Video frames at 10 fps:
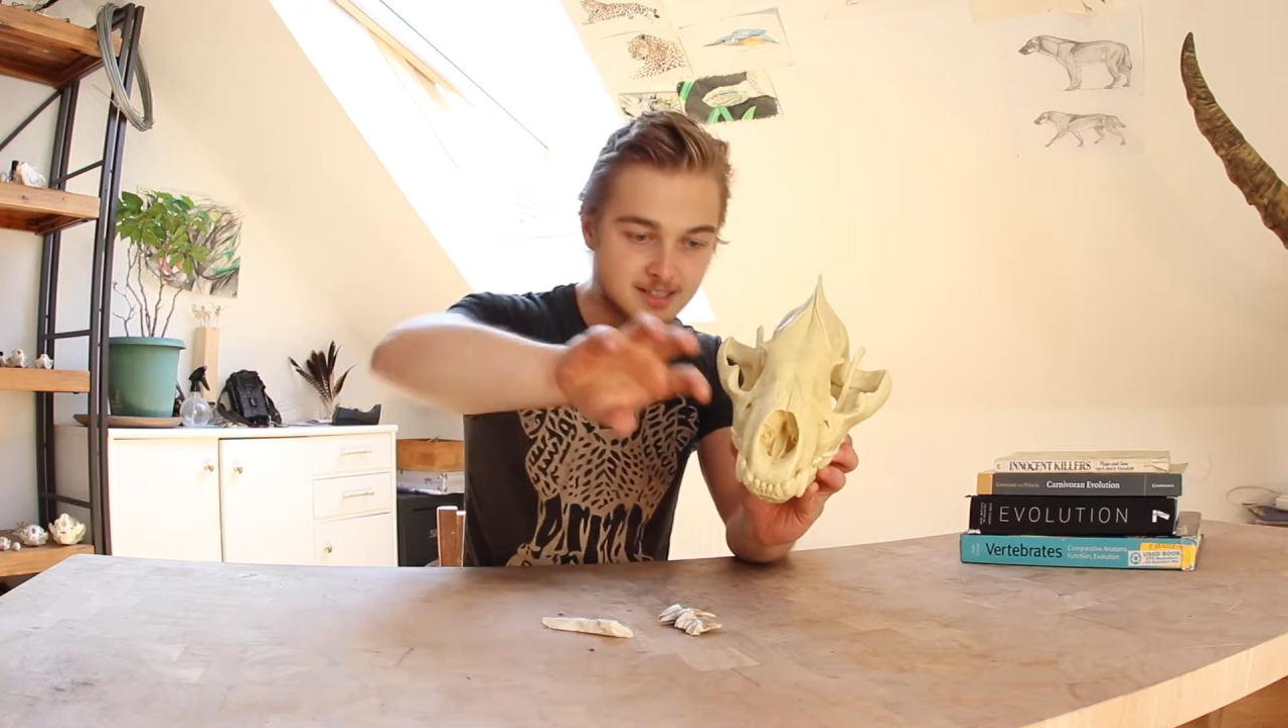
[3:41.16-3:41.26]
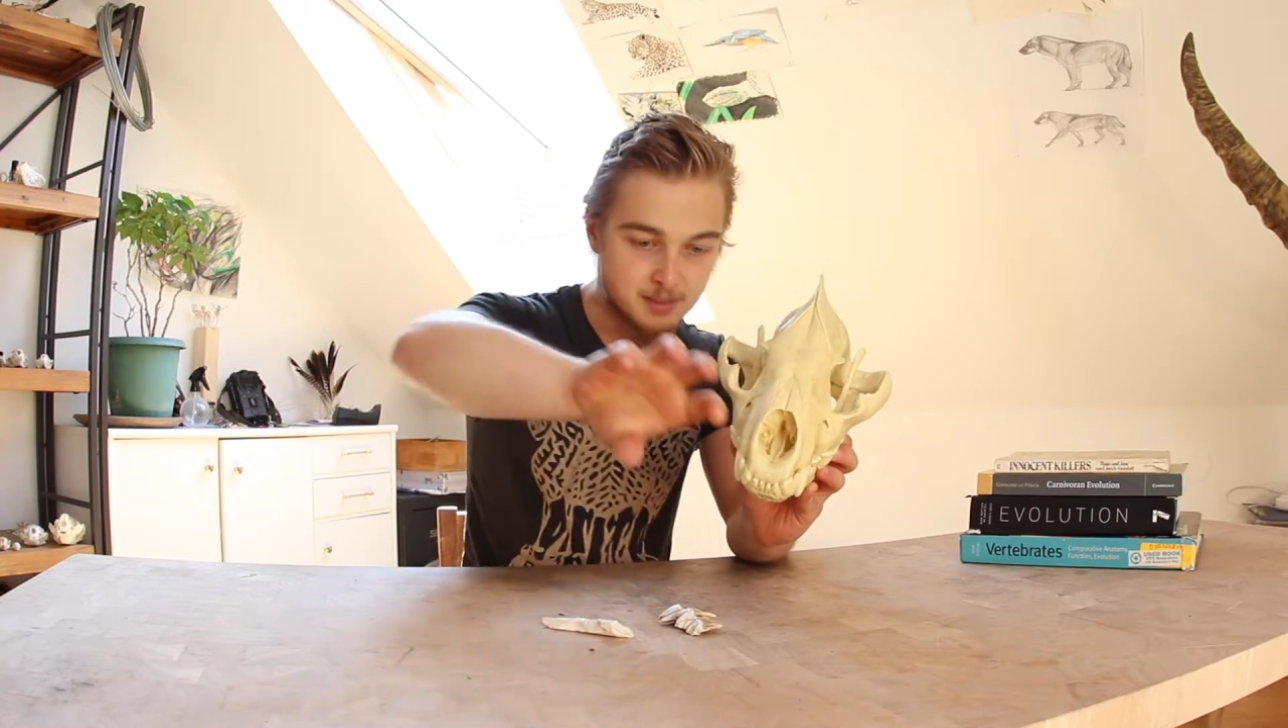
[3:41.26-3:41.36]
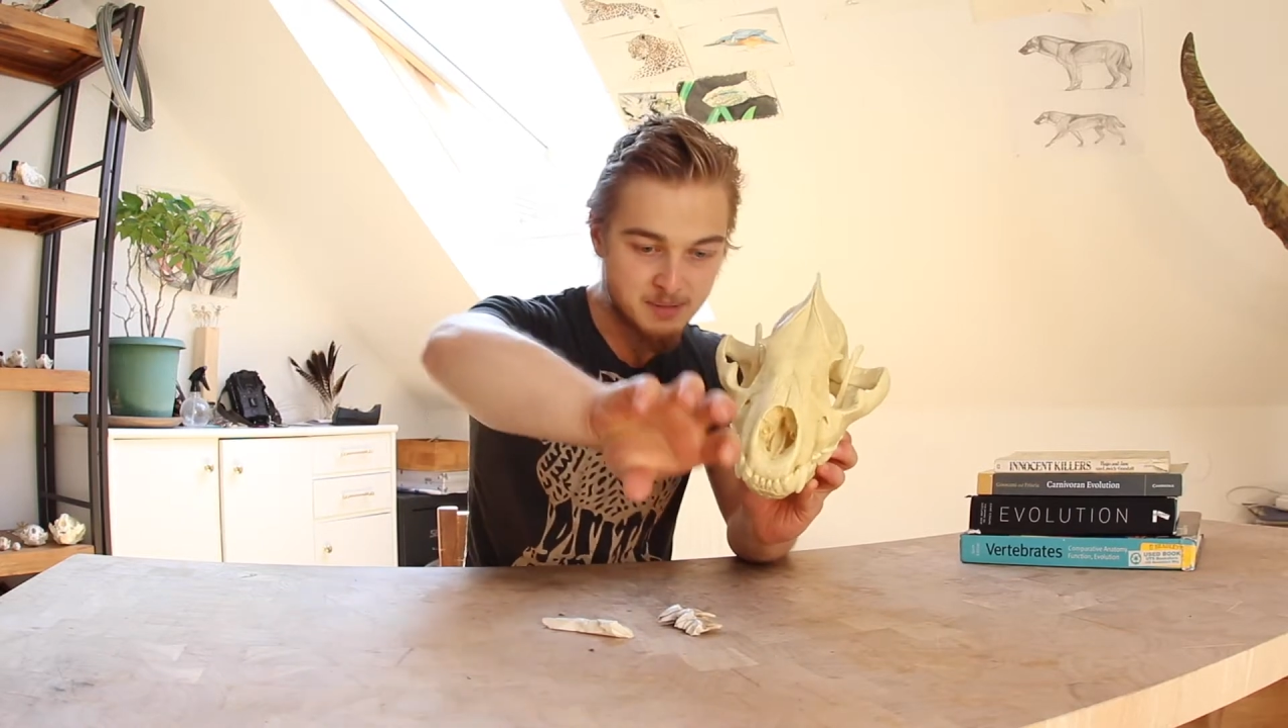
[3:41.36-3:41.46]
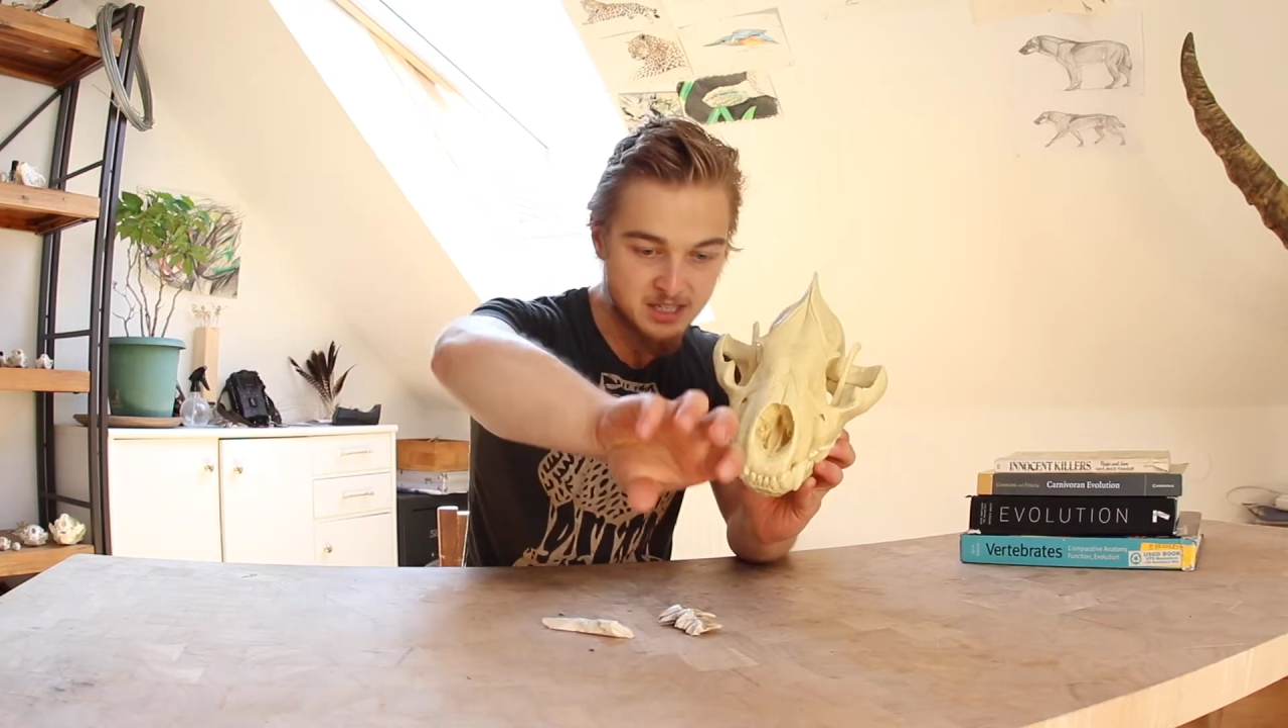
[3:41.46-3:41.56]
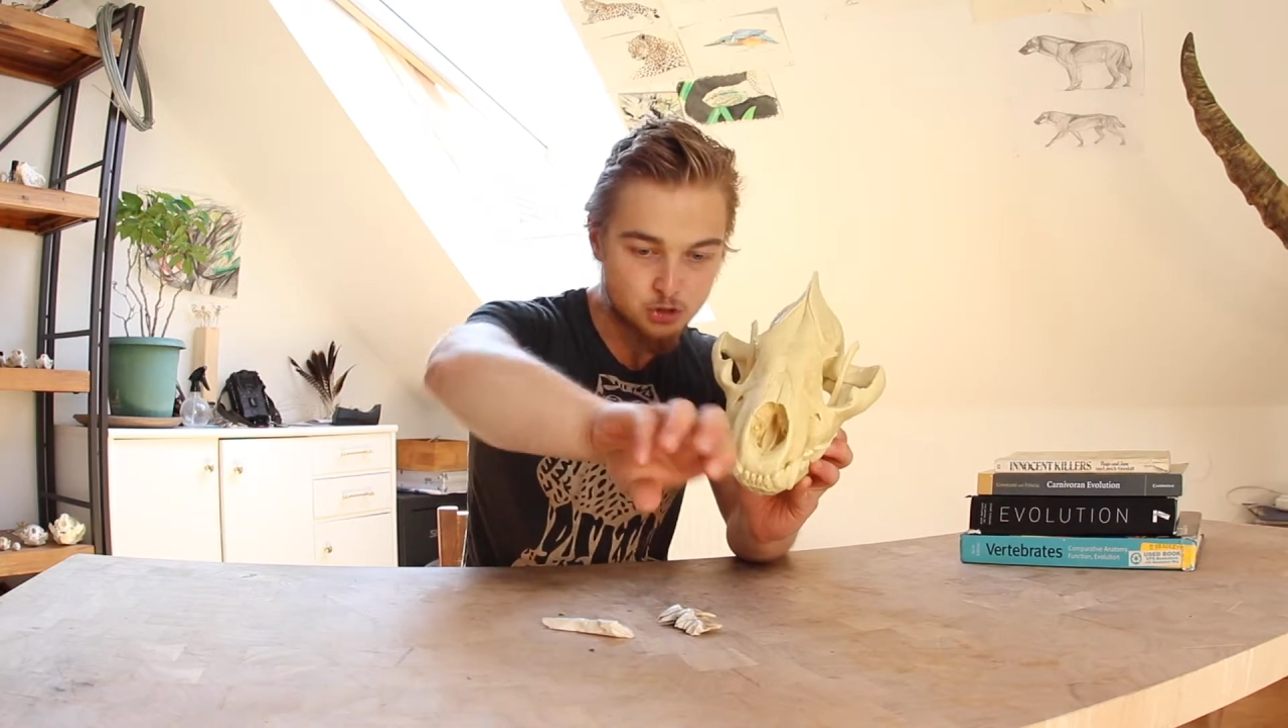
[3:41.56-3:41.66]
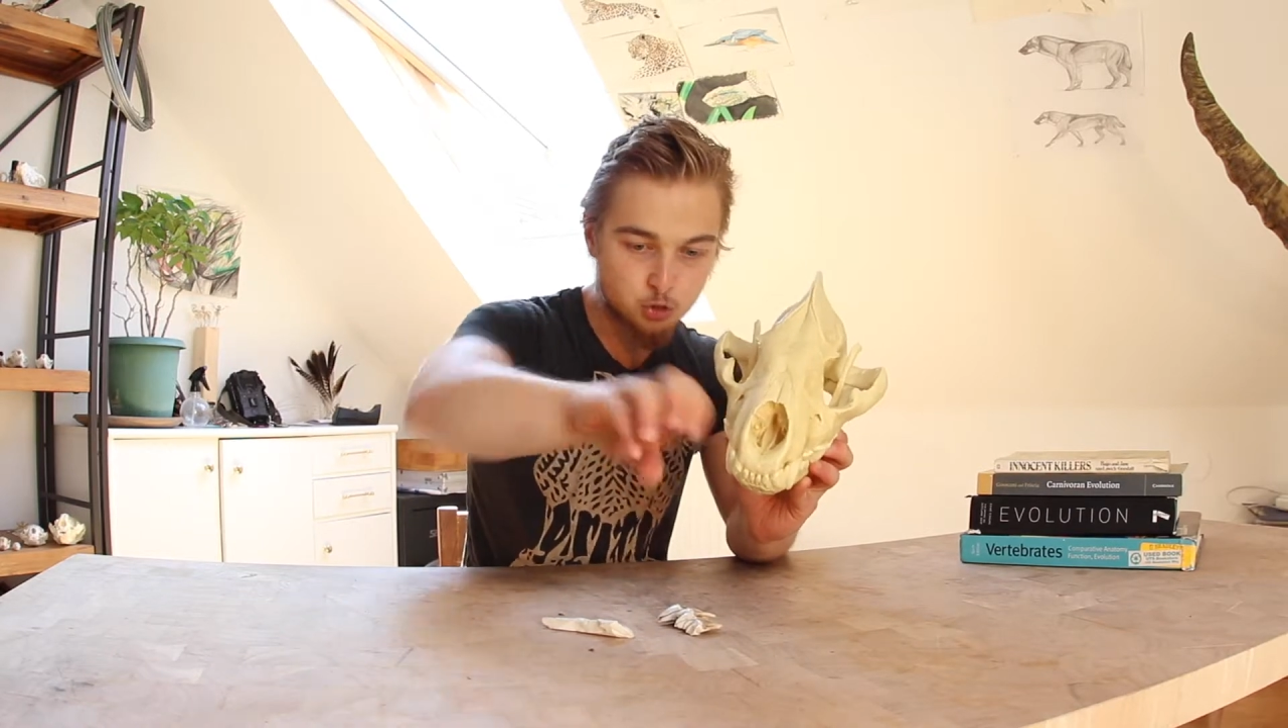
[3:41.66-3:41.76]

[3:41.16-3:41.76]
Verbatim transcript: to be